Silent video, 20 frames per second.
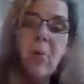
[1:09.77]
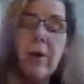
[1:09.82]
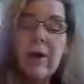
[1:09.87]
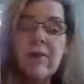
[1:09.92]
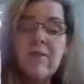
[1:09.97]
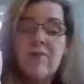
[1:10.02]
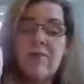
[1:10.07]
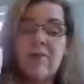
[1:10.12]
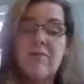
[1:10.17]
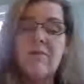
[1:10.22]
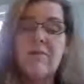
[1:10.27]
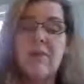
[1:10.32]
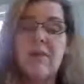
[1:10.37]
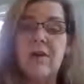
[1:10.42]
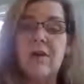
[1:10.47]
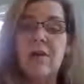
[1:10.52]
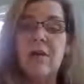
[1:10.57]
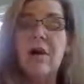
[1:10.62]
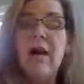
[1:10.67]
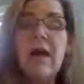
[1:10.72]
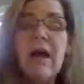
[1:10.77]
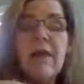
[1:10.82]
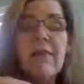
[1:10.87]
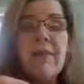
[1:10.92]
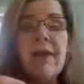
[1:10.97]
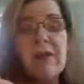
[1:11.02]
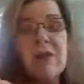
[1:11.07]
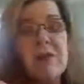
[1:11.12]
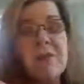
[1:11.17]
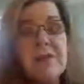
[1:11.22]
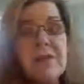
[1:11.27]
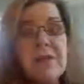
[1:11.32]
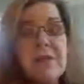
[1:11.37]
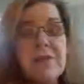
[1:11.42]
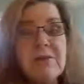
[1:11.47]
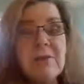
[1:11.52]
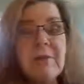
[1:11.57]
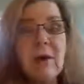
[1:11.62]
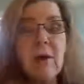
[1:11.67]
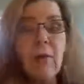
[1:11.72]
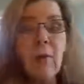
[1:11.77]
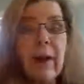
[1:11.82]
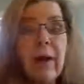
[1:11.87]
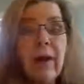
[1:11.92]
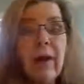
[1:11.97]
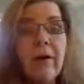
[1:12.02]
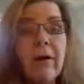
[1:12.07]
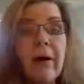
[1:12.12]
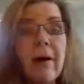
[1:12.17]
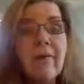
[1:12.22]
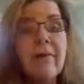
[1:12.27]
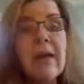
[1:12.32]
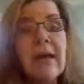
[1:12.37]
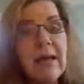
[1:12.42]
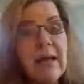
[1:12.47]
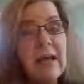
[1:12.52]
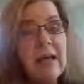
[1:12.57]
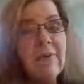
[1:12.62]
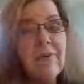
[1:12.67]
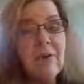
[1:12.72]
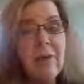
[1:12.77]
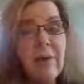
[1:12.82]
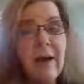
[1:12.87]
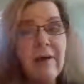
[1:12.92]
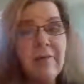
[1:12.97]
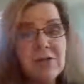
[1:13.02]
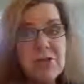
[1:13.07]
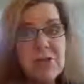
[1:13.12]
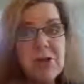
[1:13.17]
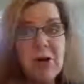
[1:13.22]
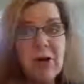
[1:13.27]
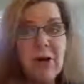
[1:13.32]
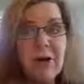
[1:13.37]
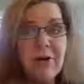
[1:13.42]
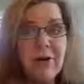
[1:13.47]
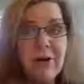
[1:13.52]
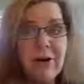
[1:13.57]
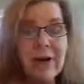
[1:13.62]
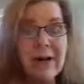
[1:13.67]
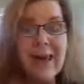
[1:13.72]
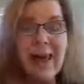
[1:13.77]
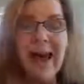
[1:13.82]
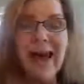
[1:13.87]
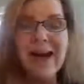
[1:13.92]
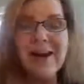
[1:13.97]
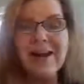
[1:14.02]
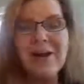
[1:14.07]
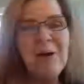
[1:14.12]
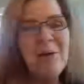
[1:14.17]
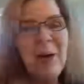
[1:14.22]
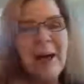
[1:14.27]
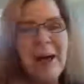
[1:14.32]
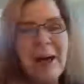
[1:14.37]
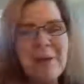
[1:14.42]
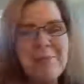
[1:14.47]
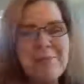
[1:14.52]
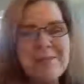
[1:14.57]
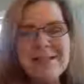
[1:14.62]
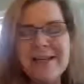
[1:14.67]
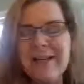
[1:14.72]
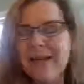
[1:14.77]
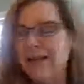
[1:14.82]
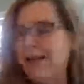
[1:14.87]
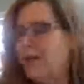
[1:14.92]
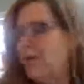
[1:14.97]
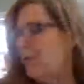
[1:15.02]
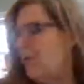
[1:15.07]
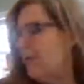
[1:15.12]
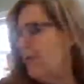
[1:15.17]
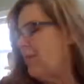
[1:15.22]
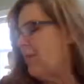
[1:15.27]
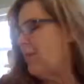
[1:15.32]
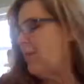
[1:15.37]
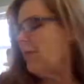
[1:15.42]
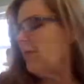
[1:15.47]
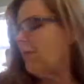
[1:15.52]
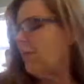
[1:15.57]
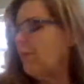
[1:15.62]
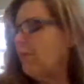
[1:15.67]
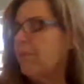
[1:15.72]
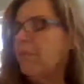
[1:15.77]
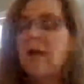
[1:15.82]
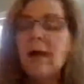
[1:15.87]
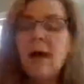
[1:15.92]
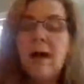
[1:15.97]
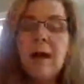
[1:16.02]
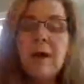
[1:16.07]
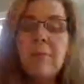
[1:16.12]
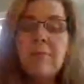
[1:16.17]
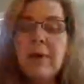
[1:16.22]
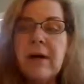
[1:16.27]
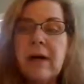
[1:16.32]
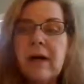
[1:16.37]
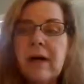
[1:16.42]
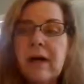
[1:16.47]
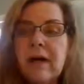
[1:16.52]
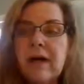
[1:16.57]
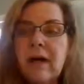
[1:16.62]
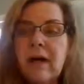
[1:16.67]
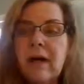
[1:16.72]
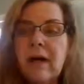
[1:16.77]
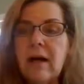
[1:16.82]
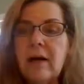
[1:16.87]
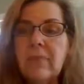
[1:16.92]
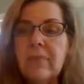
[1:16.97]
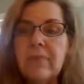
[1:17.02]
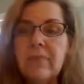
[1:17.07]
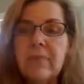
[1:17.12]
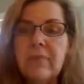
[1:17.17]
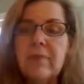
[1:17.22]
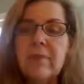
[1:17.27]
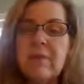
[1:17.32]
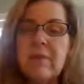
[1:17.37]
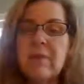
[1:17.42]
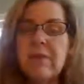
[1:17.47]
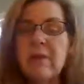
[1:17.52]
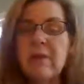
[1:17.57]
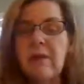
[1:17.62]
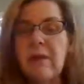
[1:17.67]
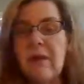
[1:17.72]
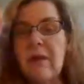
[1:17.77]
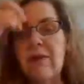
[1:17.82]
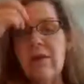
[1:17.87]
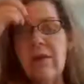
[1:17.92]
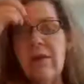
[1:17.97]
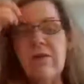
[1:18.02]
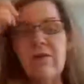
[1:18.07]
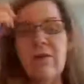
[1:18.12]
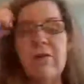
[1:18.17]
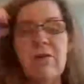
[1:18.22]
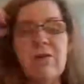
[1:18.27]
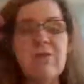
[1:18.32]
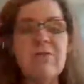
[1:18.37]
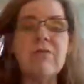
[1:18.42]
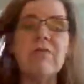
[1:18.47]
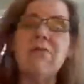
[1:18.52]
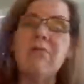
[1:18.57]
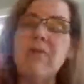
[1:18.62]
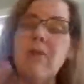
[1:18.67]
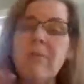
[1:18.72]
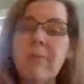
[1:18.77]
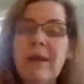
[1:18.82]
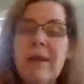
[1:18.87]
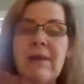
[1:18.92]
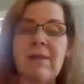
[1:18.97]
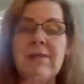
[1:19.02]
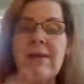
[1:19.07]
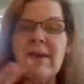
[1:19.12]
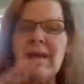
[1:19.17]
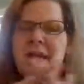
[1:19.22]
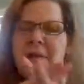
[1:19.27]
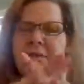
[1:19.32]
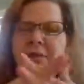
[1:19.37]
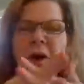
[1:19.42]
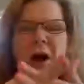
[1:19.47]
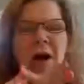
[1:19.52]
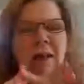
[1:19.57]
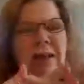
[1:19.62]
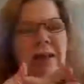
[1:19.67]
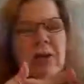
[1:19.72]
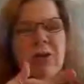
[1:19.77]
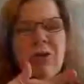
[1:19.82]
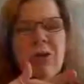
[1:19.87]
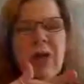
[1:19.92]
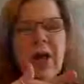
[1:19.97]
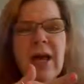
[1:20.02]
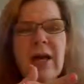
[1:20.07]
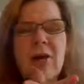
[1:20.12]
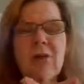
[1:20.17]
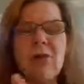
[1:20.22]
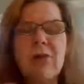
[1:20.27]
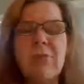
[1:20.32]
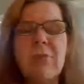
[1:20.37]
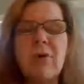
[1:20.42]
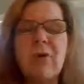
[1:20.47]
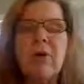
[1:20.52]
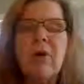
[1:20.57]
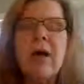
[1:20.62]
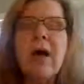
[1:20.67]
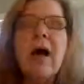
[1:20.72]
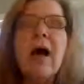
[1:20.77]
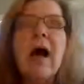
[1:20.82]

poisons here that you need to be aware of if you have a dog or a cat cohabitating with you. But there are just so many things, and they're all interchangeable.